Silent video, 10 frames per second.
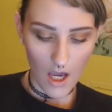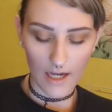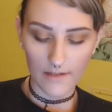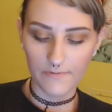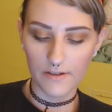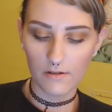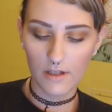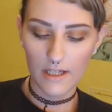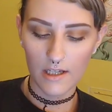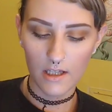I feel
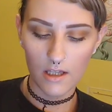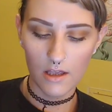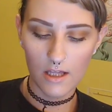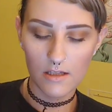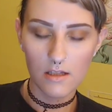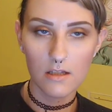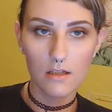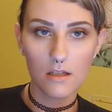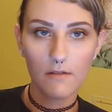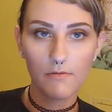like this
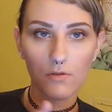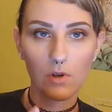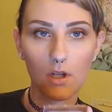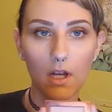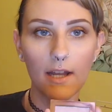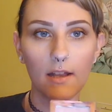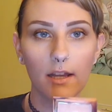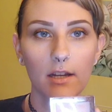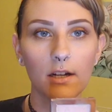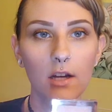Steve Laurent
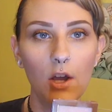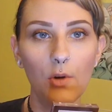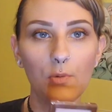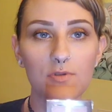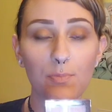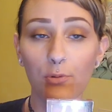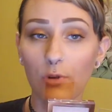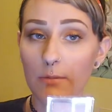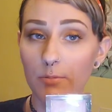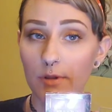highlighter was
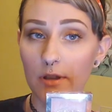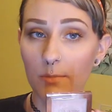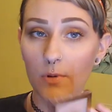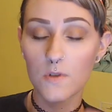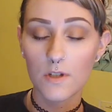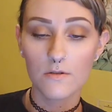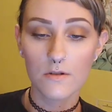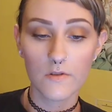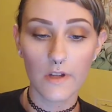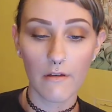probably the most
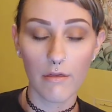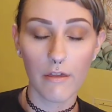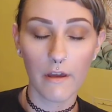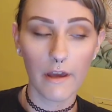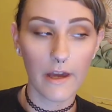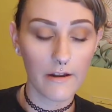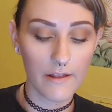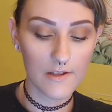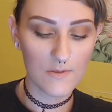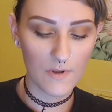interesting thing out of
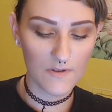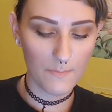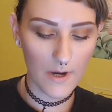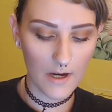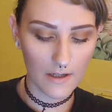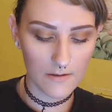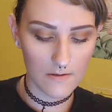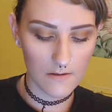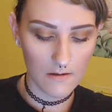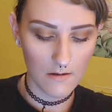this month's
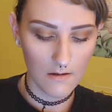box.